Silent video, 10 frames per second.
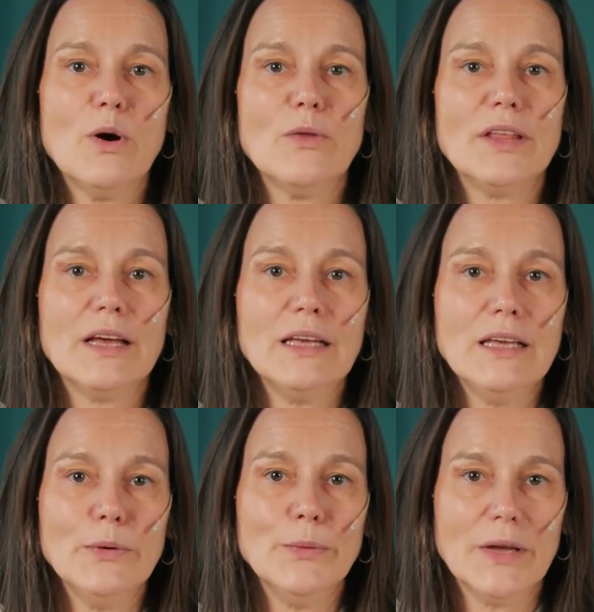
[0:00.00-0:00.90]
on the
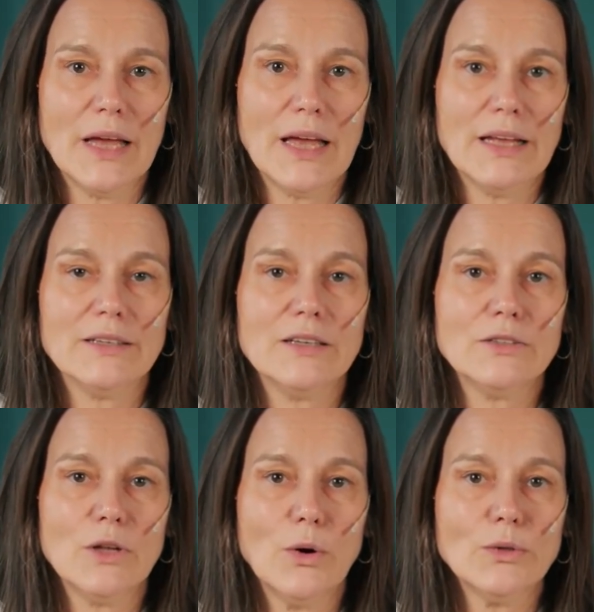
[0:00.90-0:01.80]

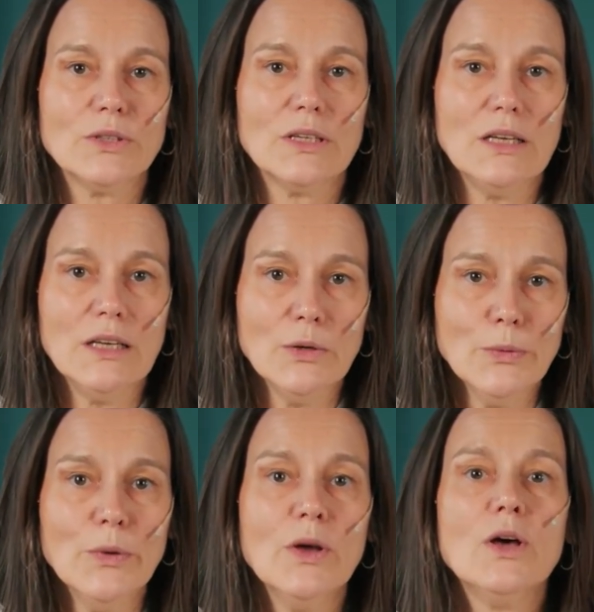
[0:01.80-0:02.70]

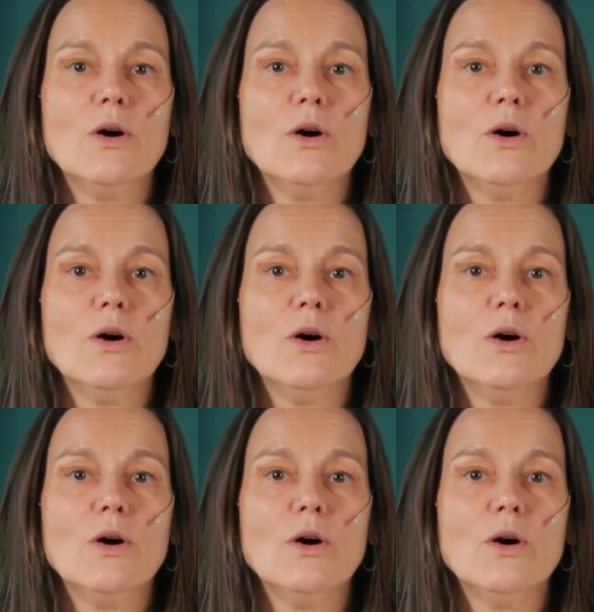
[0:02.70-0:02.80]
eugain.eu